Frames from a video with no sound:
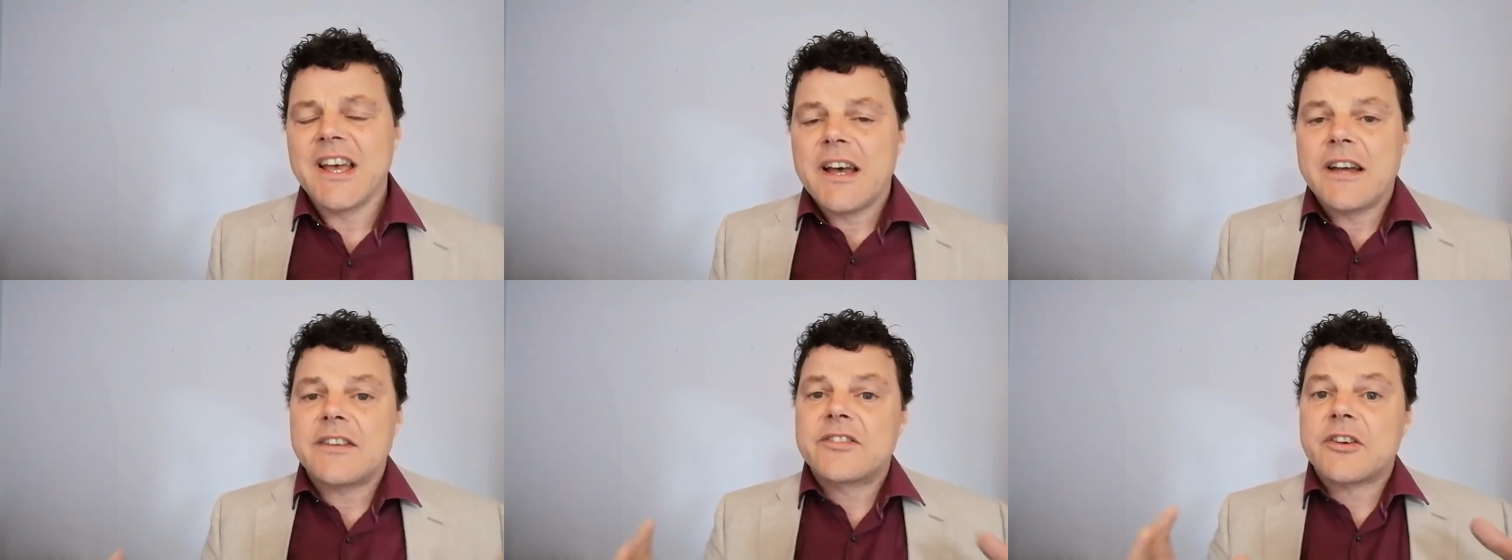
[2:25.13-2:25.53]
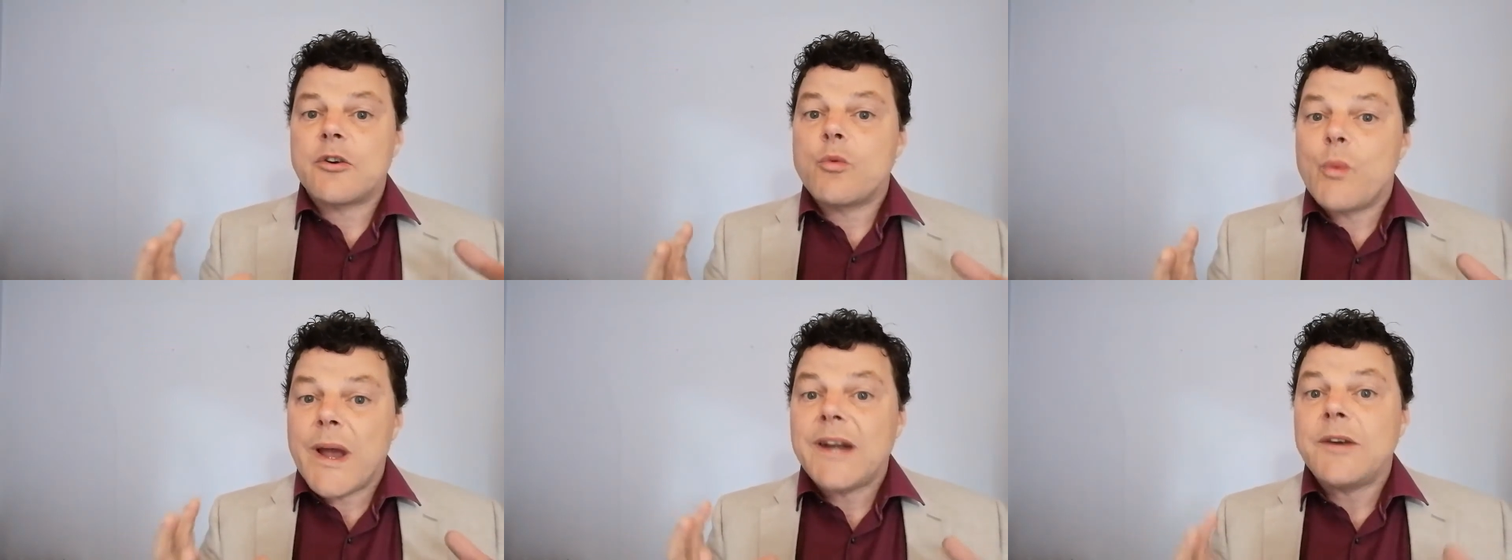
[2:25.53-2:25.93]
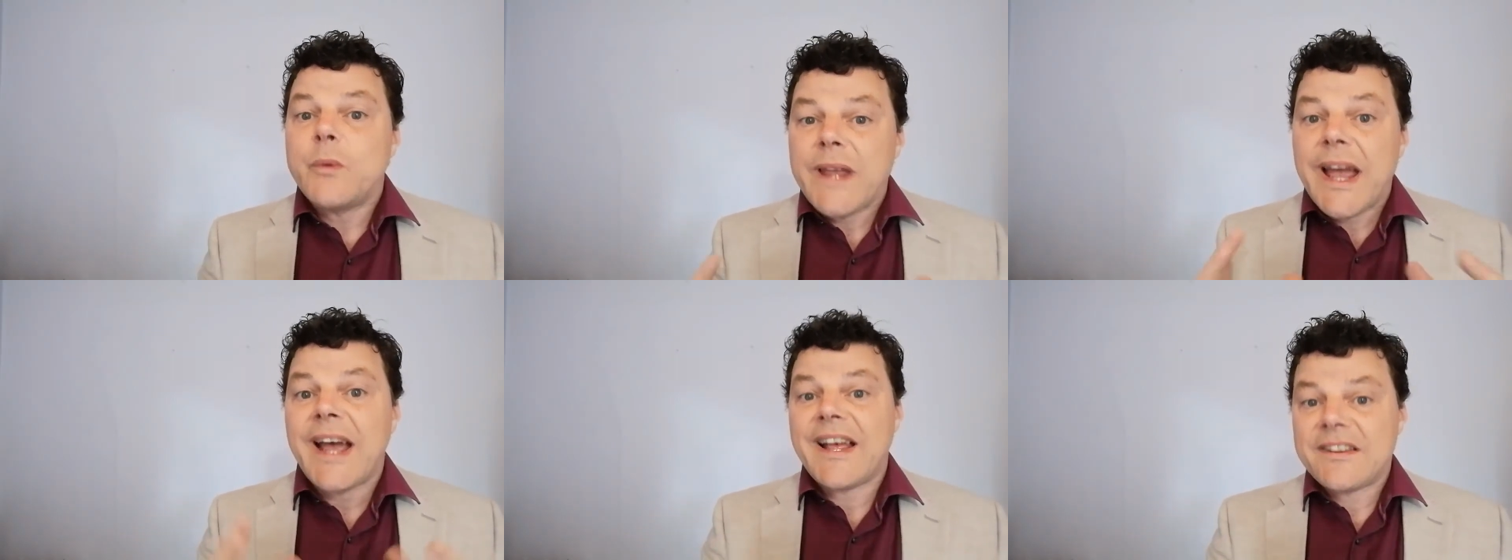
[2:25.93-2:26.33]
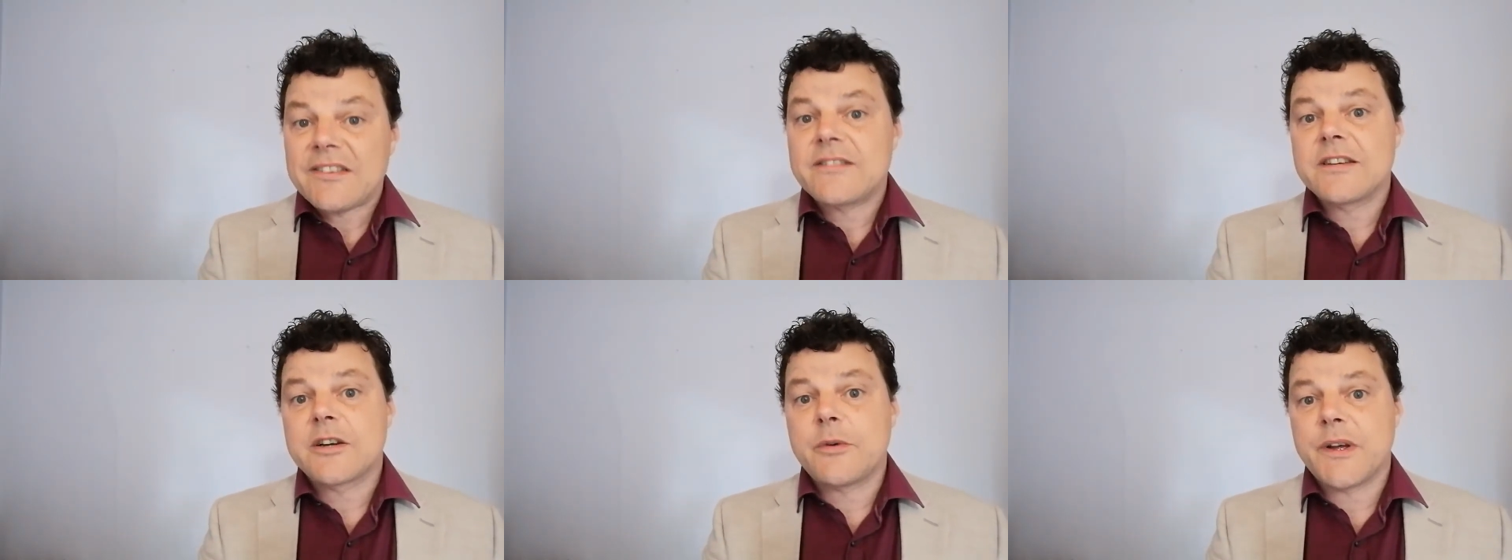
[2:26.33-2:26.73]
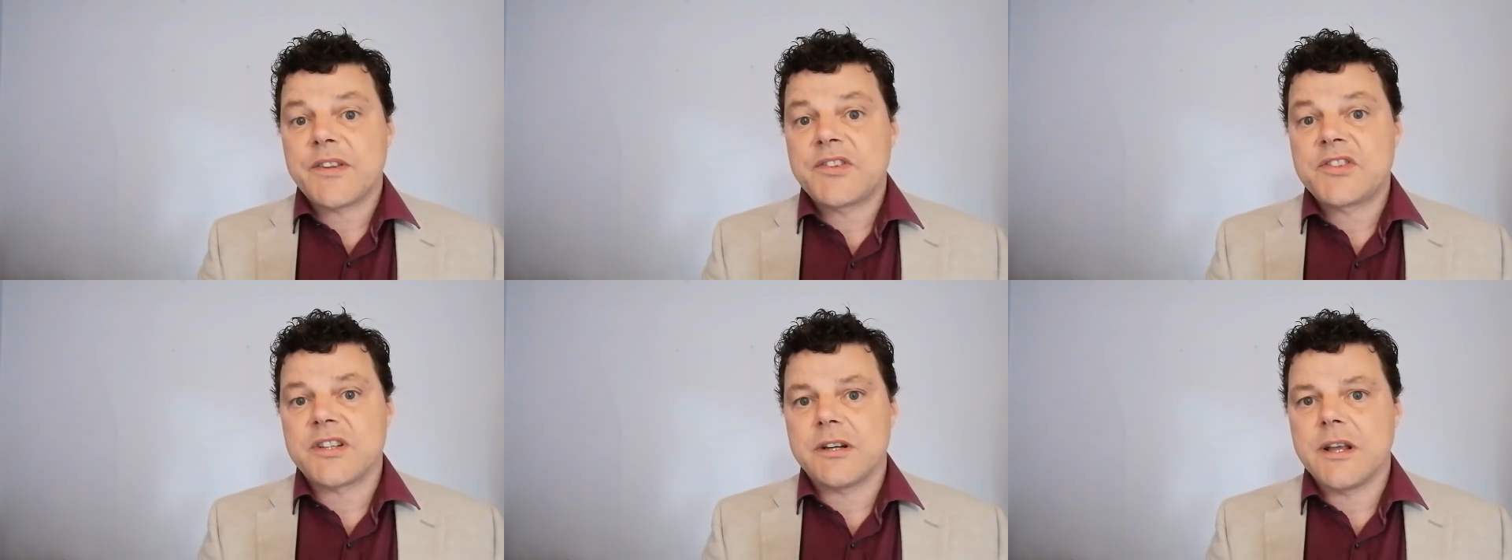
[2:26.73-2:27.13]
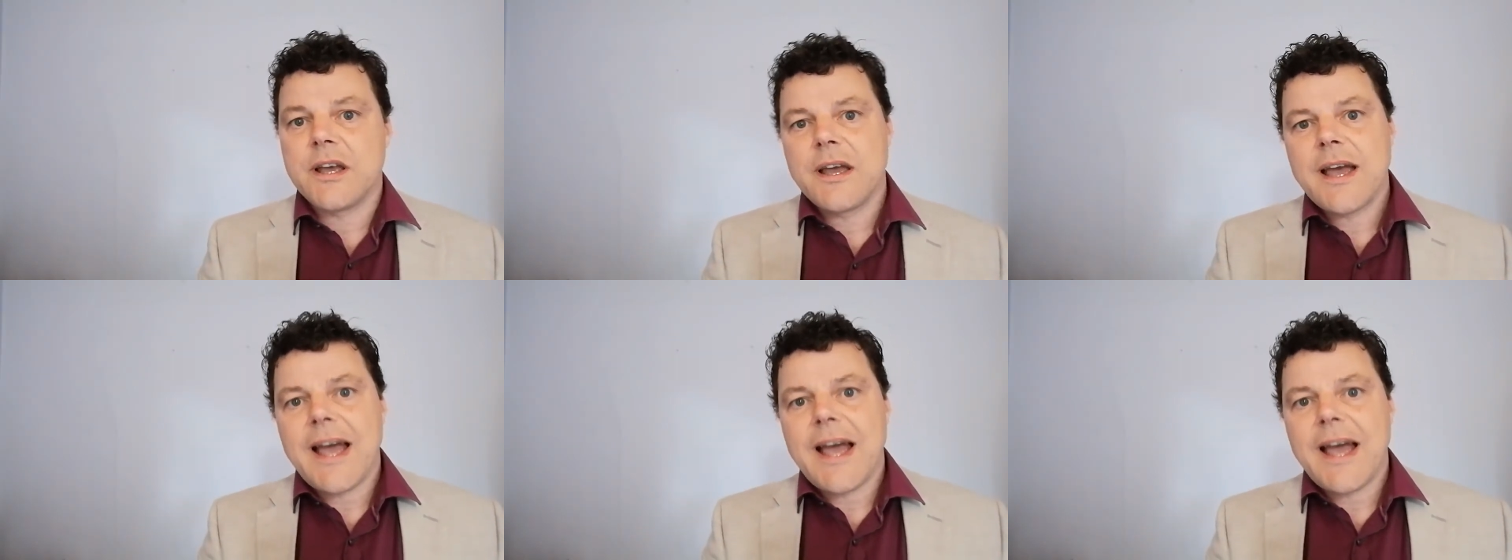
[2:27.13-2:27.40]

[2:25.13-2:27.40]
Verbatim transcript: And so when we ask the question,